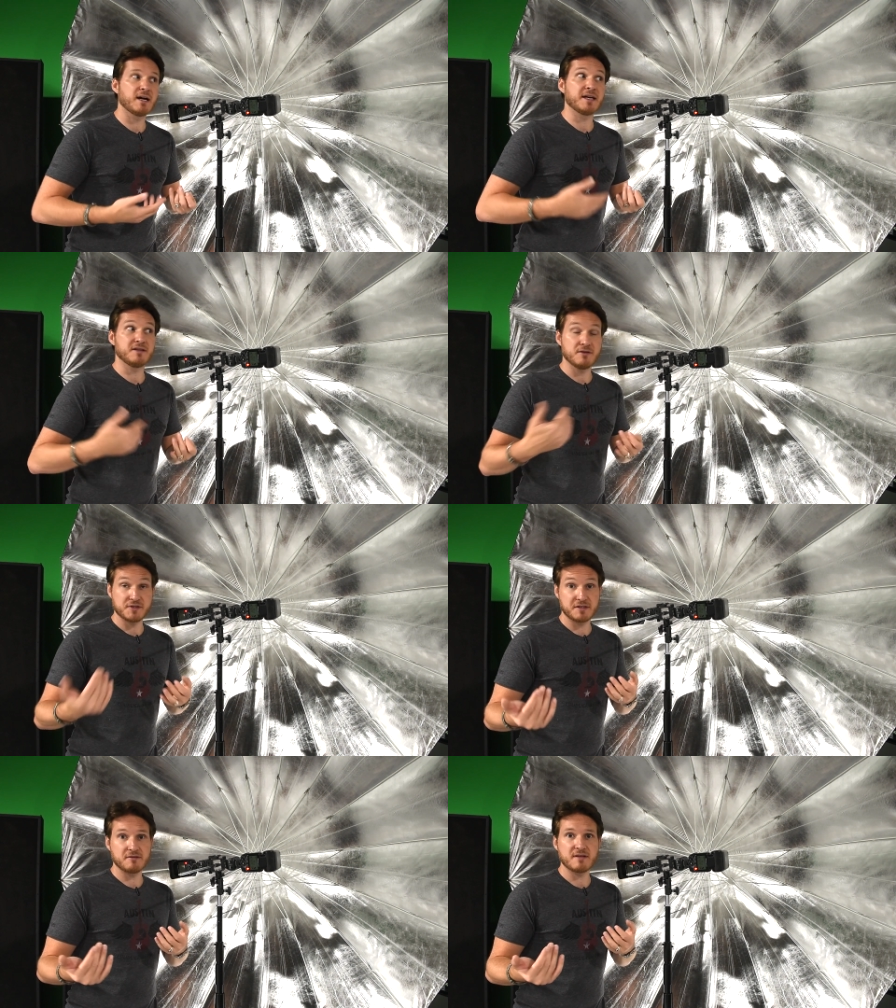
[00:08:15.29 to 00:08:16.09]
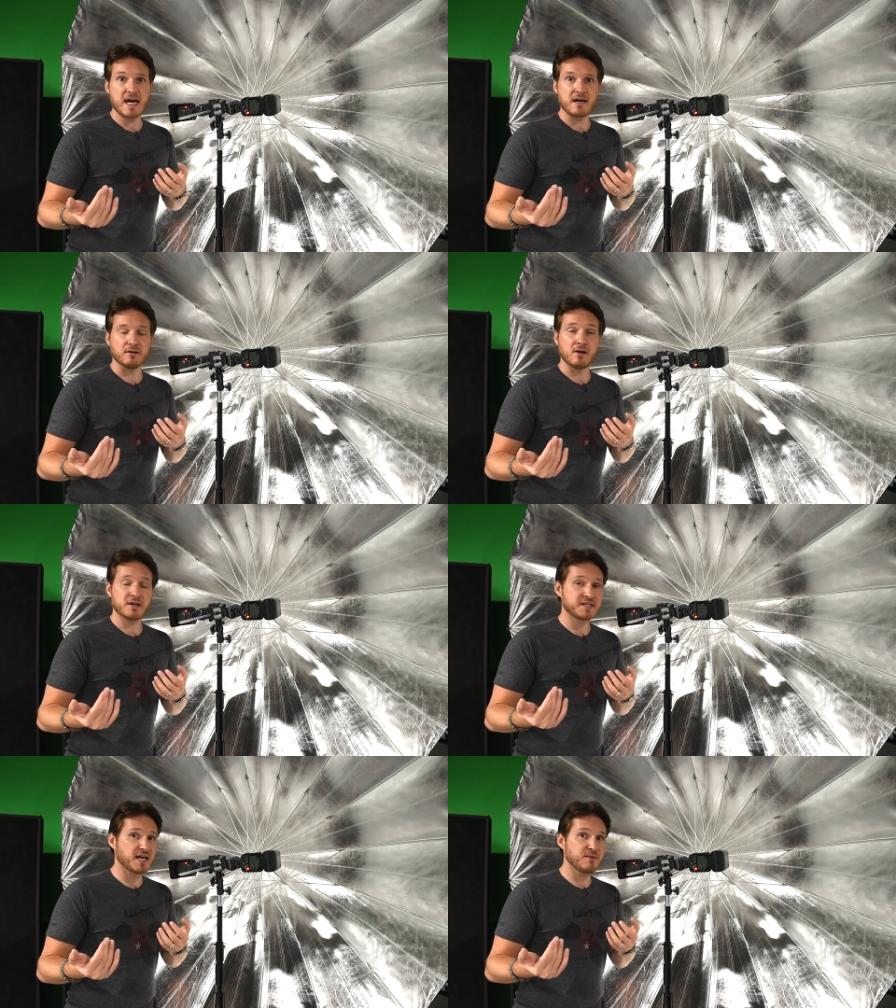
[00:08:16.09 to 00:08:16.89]
I used to do that a
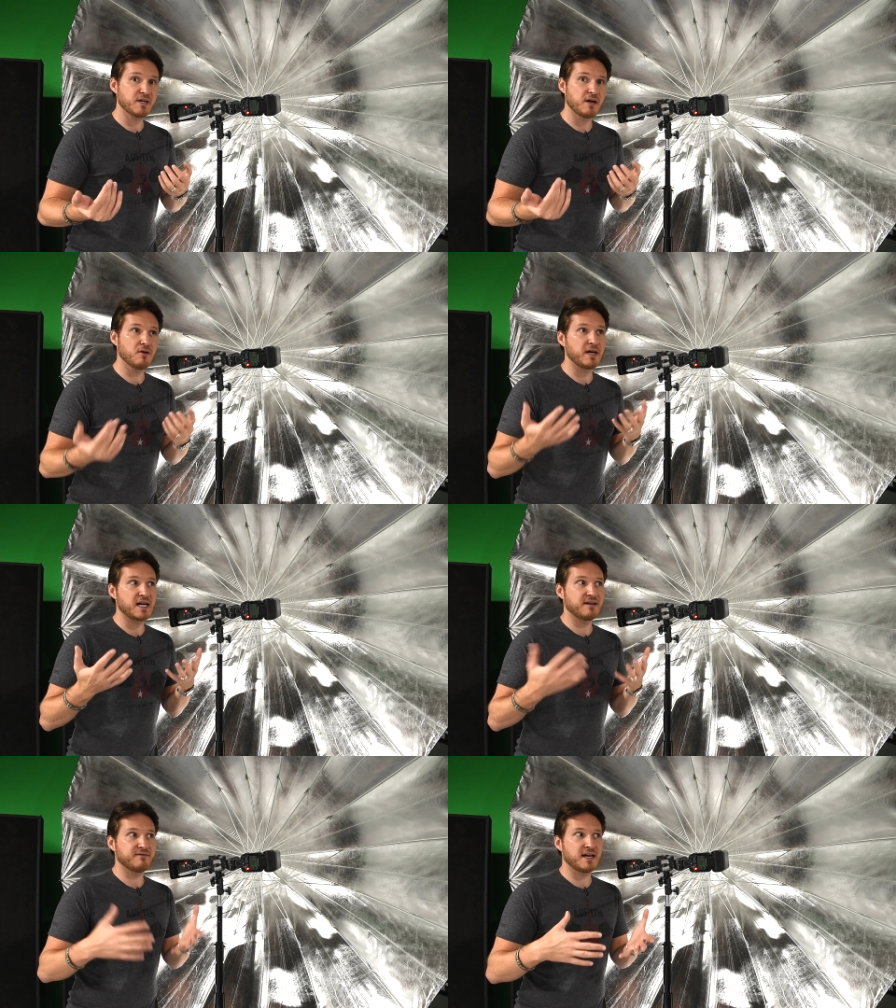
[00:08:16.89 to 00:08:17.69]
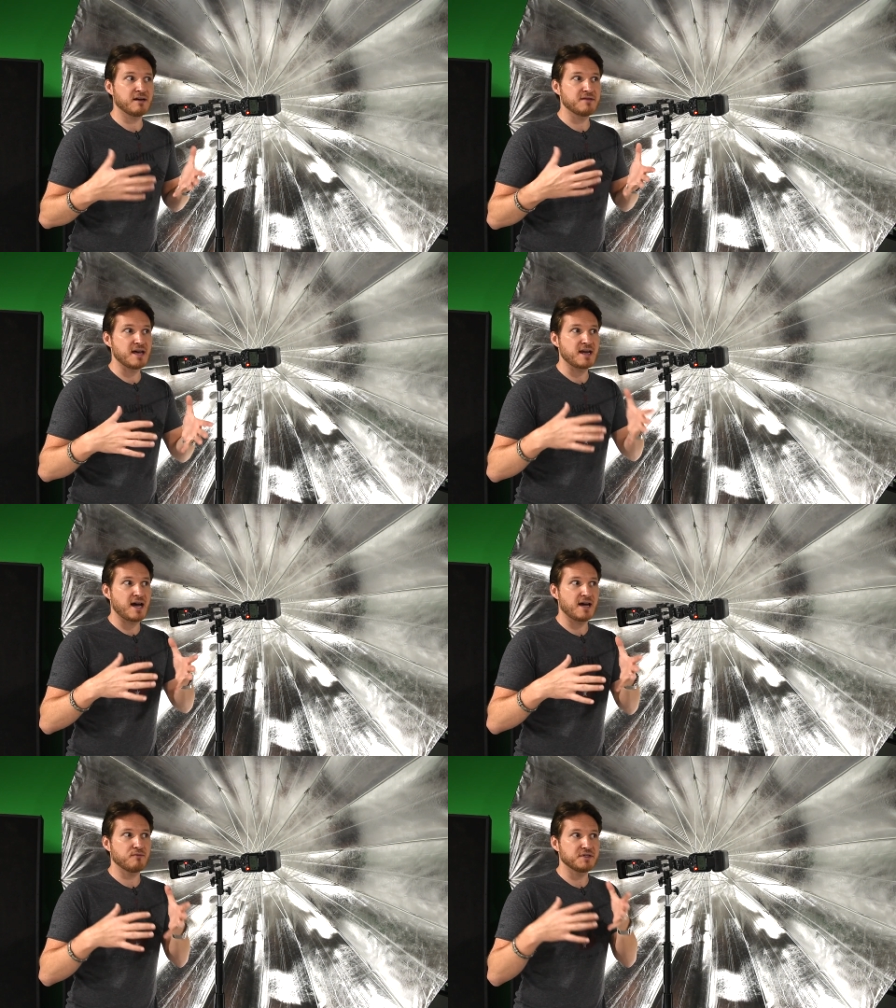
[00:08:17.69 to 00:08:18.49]
long time ago, and I found that
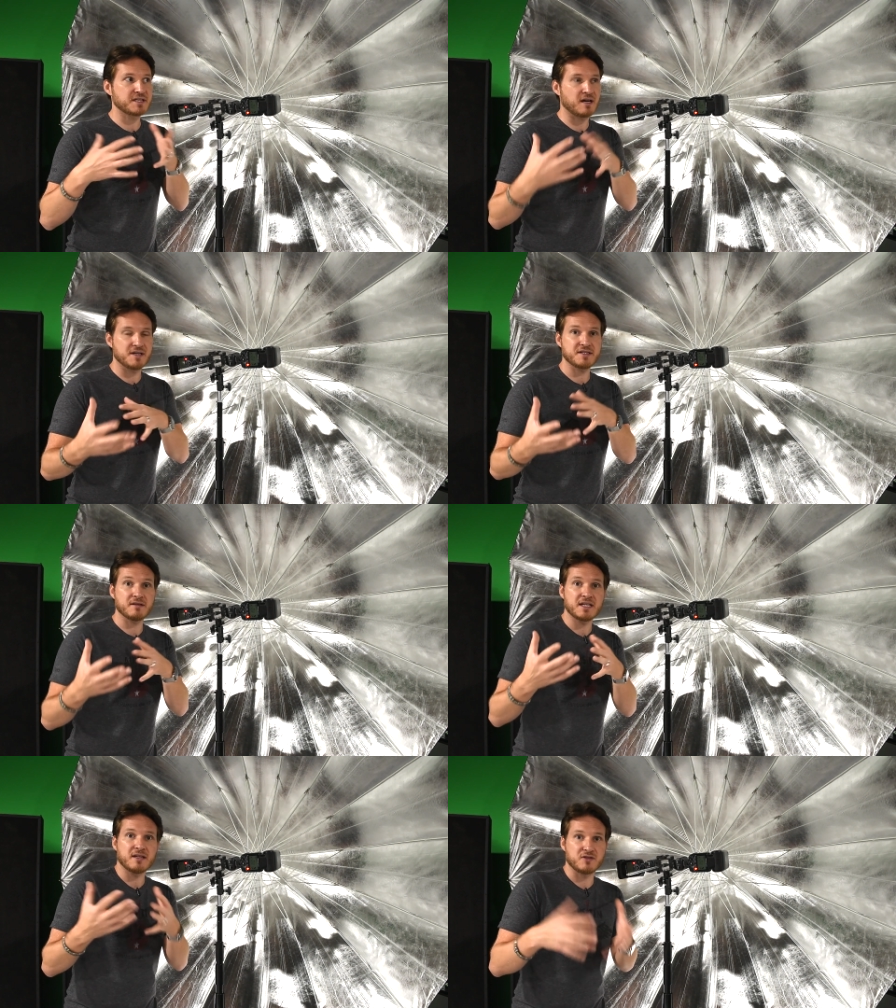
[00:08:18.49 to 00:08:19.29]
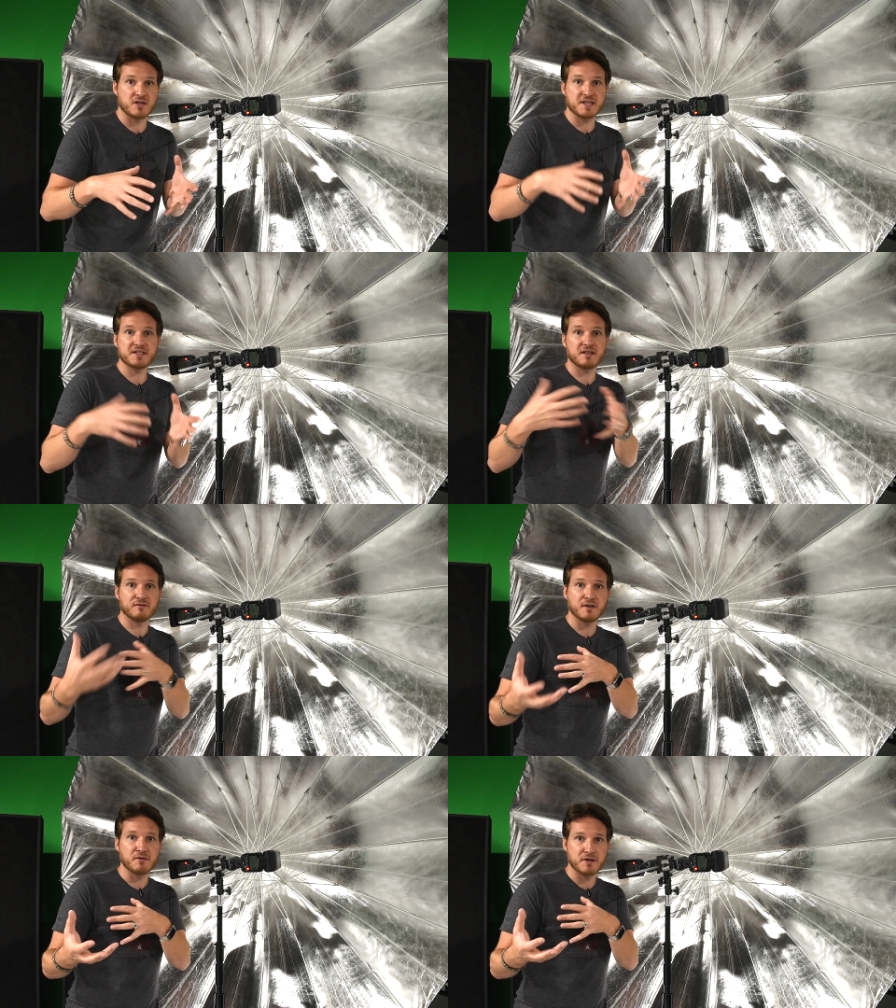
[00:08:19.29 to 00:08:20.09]
I was constantly adjusting
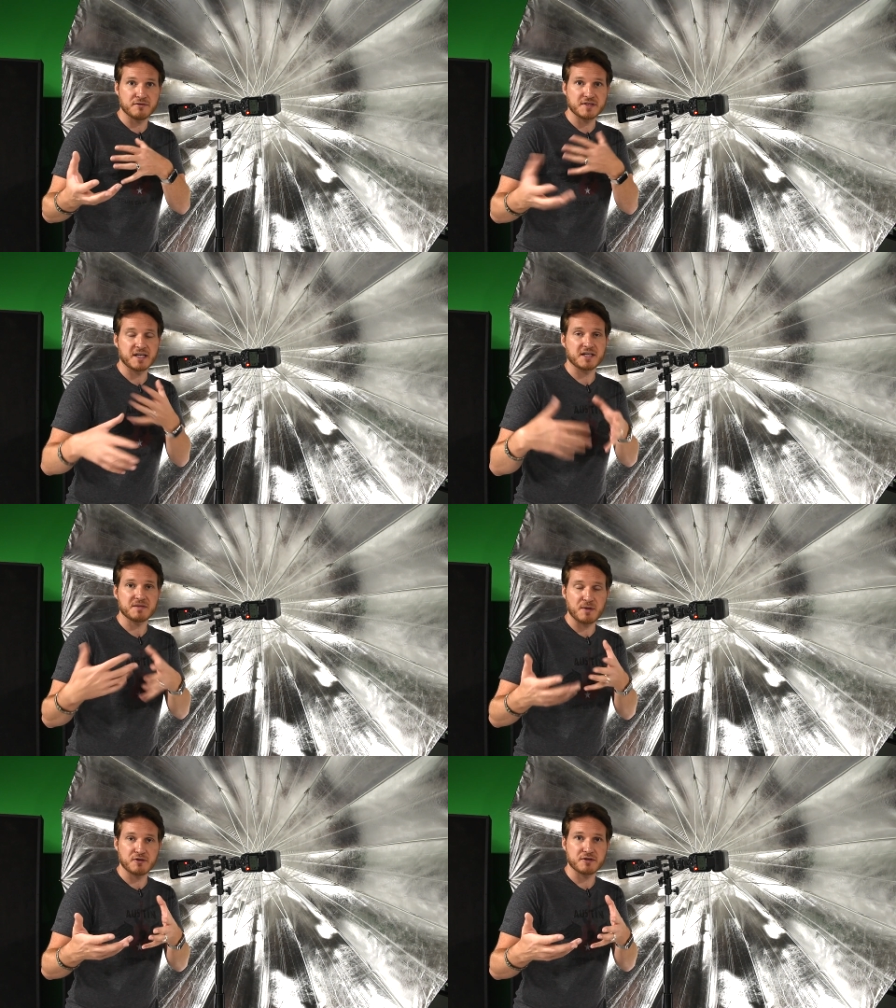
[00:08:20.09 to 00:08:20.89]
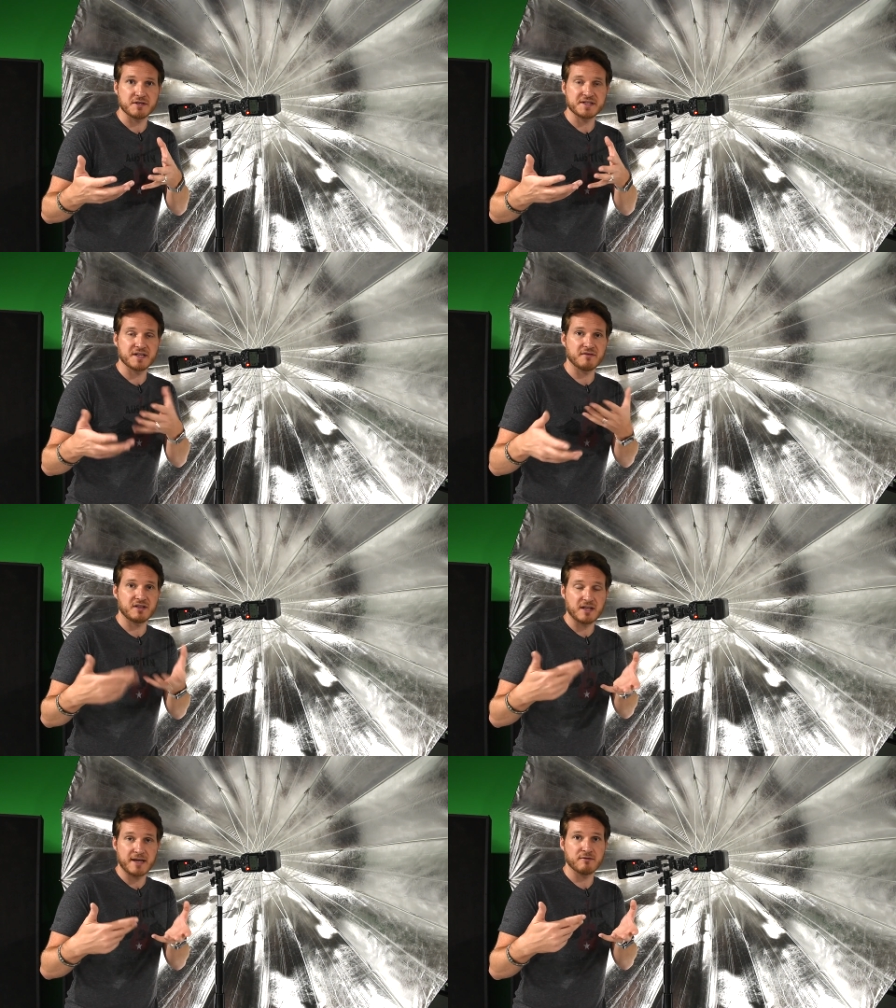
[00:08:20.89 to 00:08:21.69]
photos like exposure and stuff
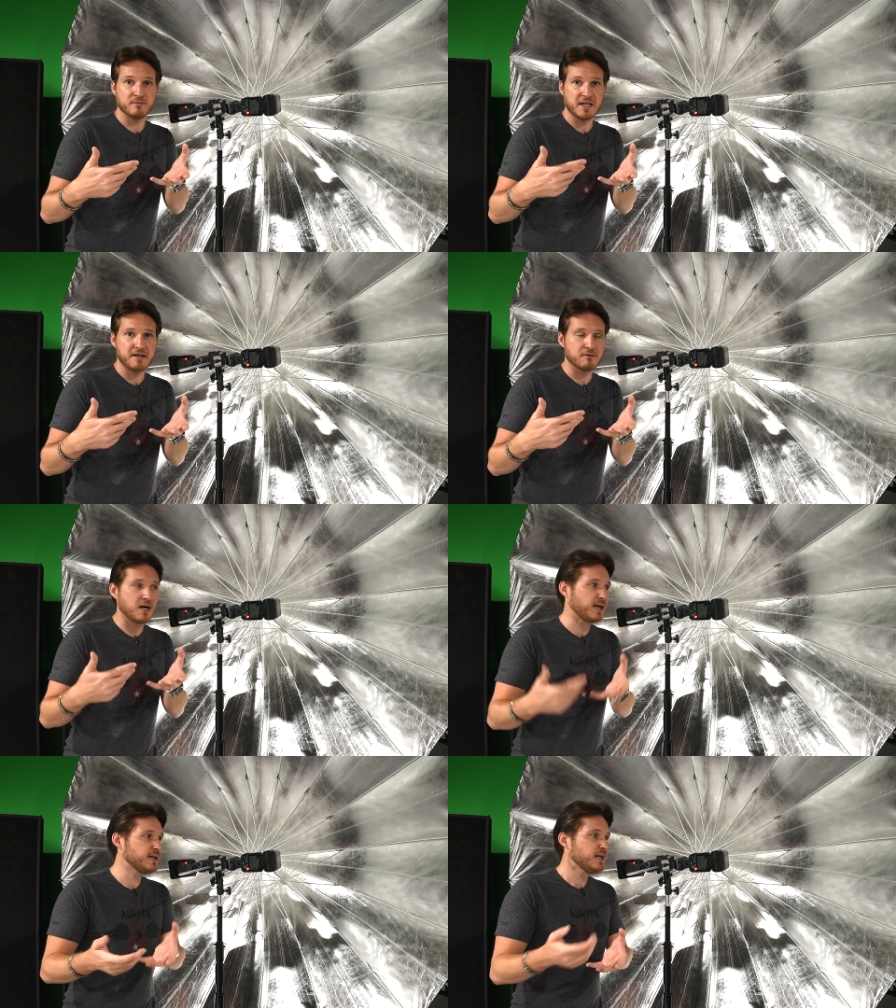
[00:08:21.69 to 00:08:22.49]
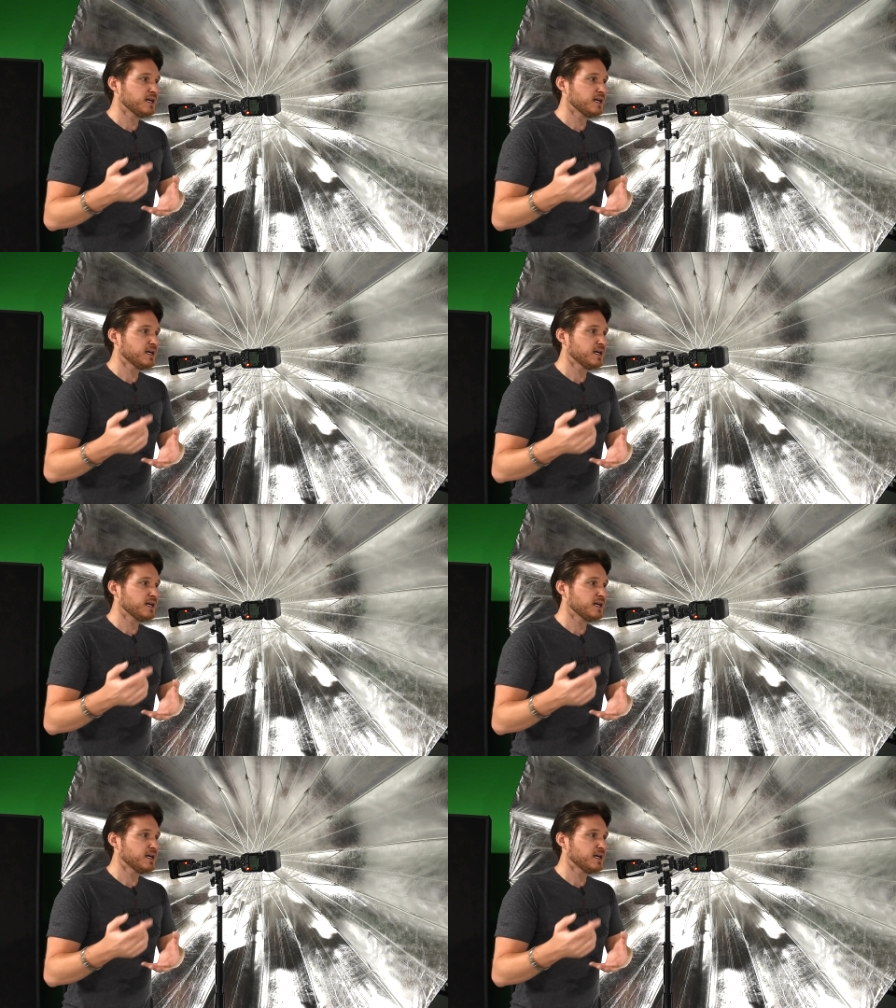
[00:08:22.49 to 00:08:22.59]
in Lightroom later on.